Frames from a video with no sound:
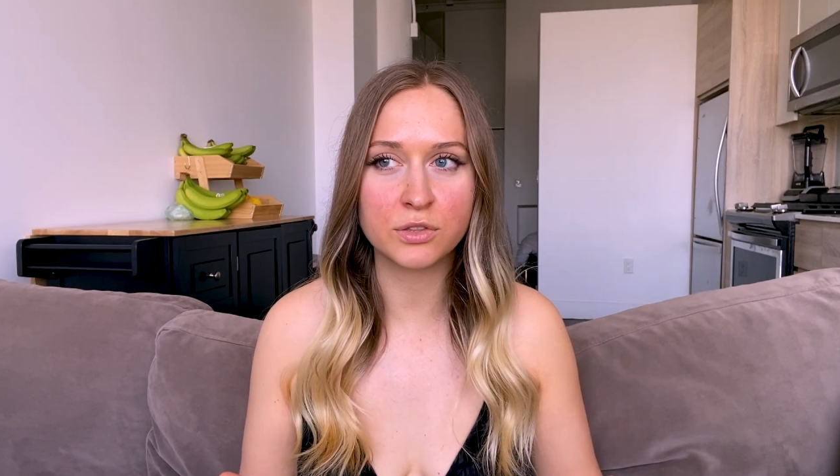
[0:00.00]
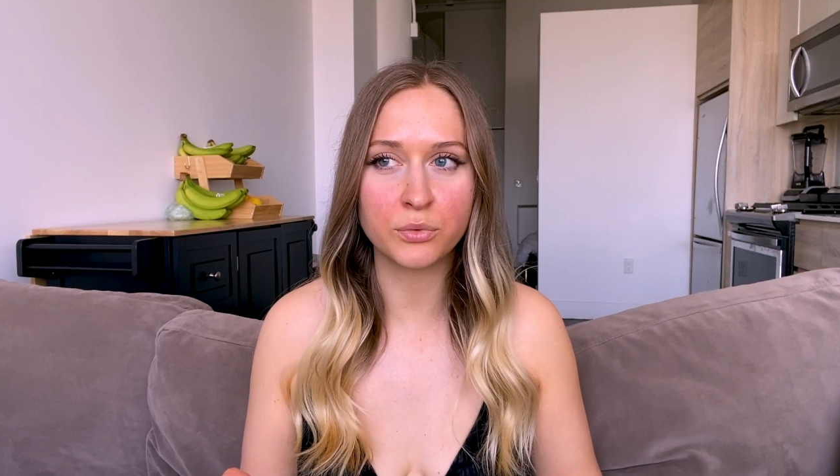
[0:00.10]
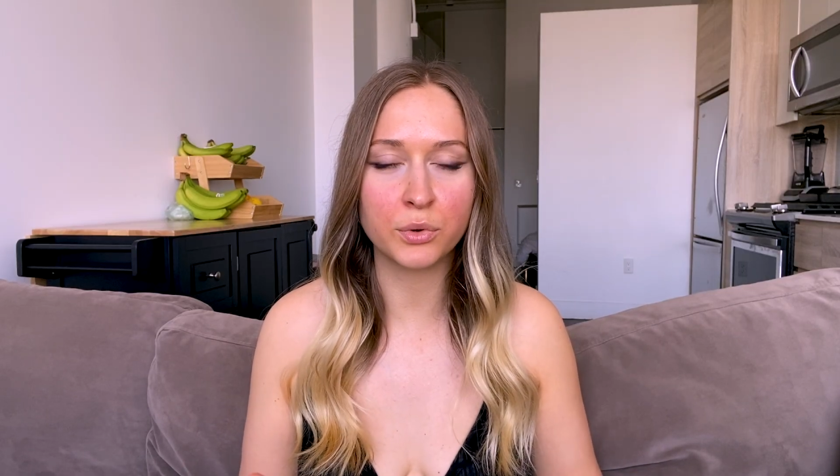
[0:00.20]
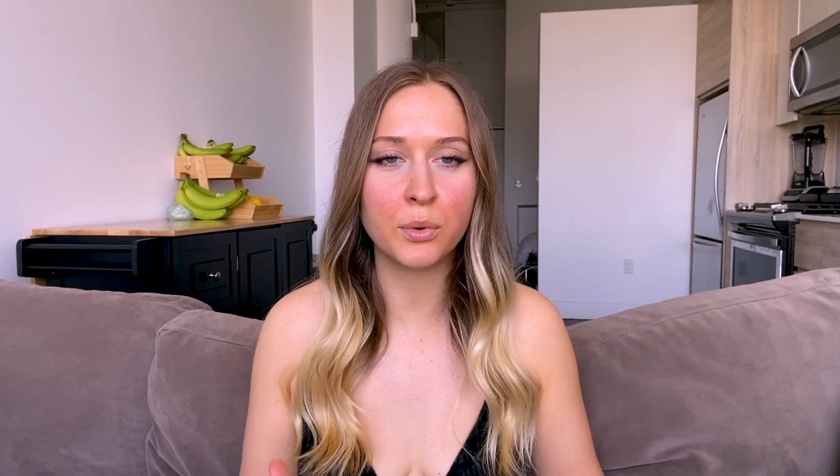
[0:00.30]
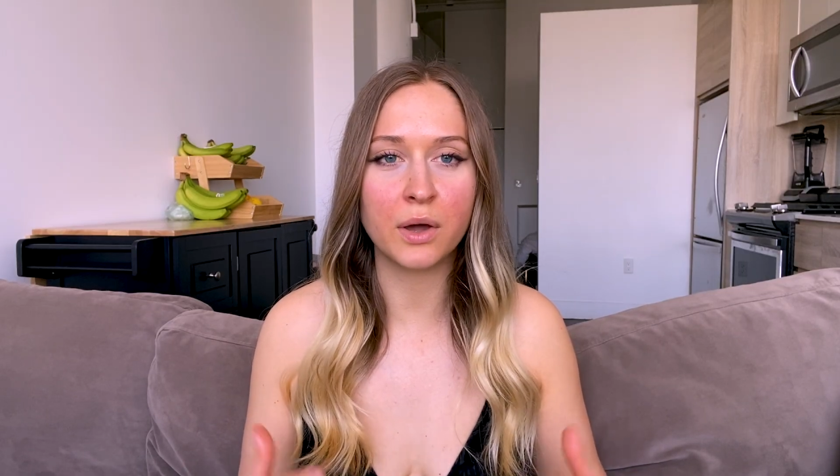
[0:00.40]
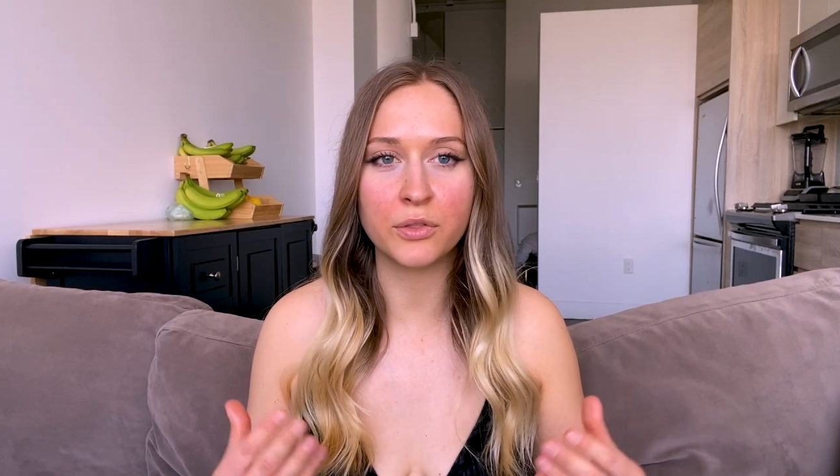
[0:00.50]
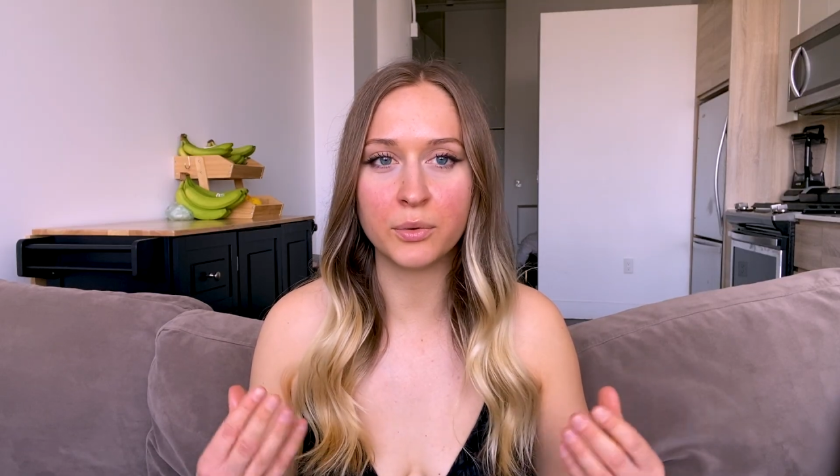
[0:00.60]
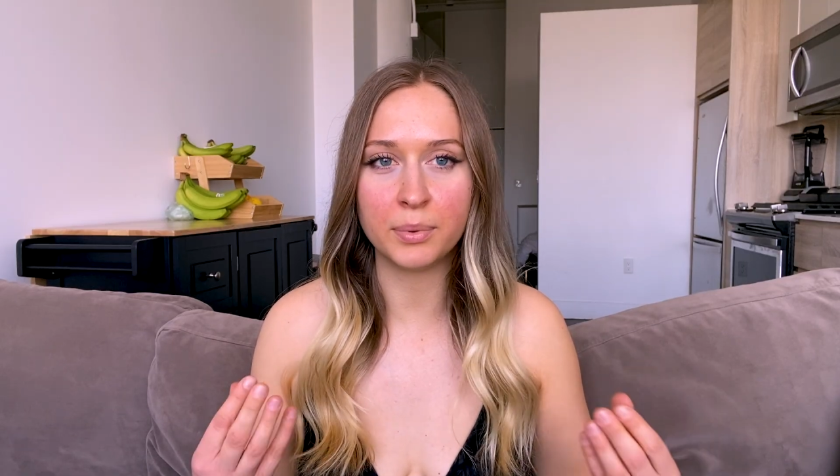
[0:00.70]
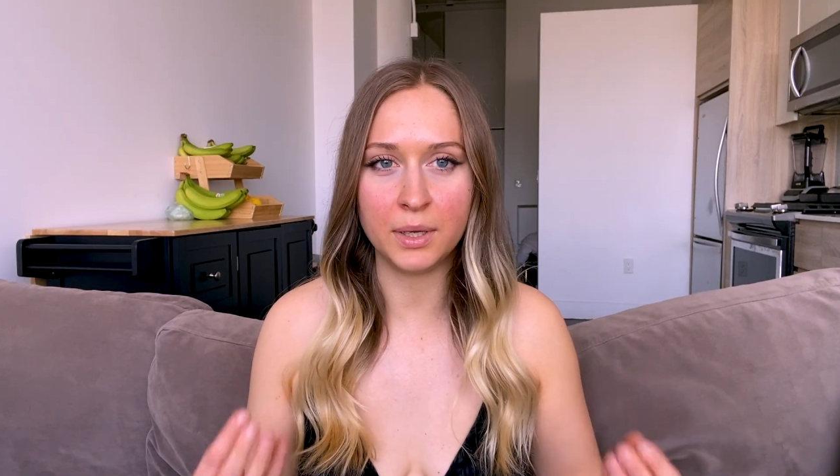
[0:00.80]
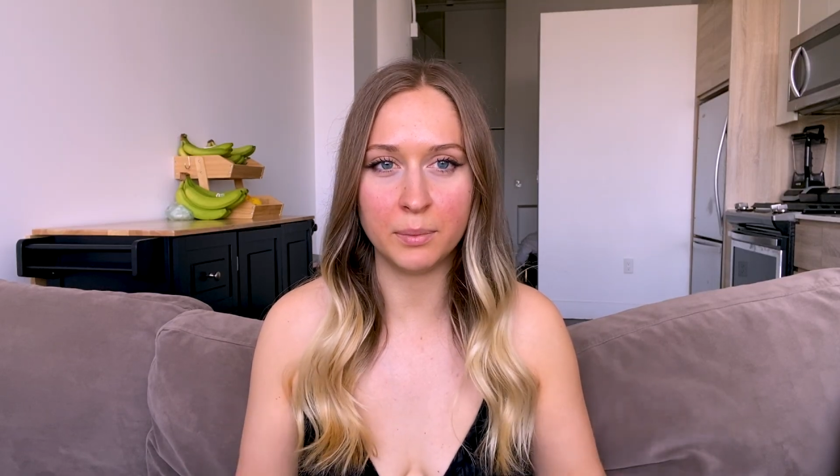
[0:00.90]
through other
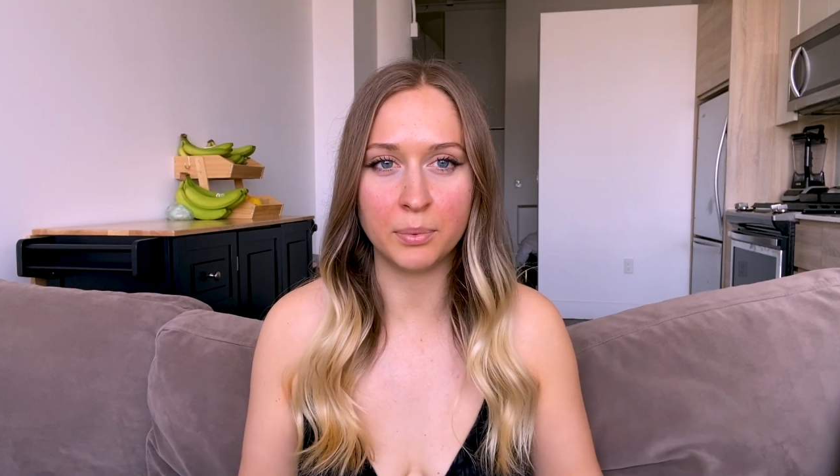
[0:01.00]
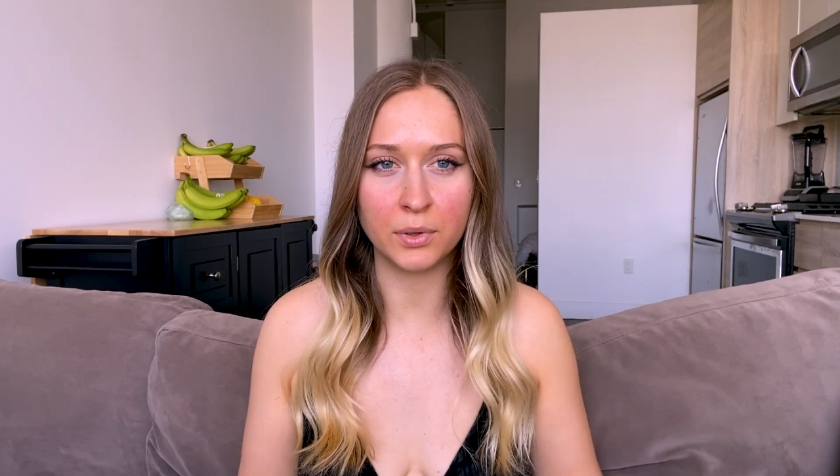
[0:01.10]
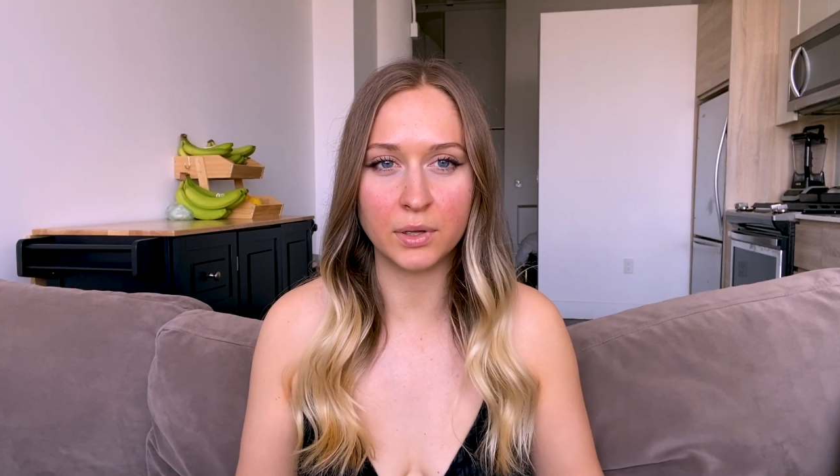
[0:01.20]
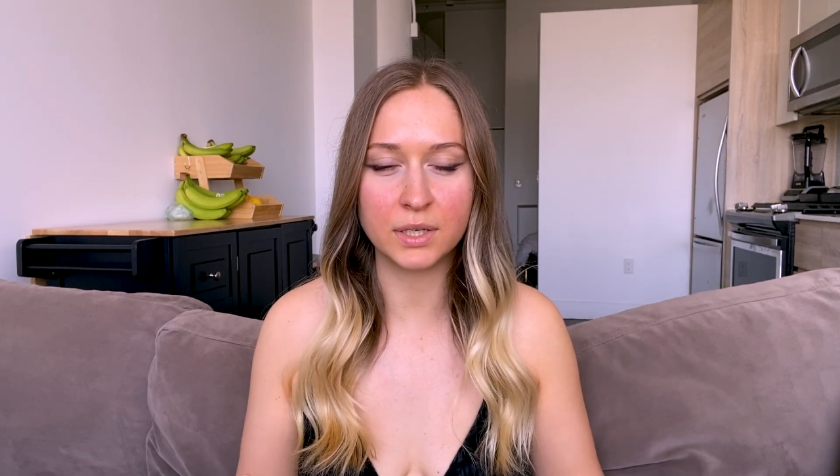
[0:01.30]
people.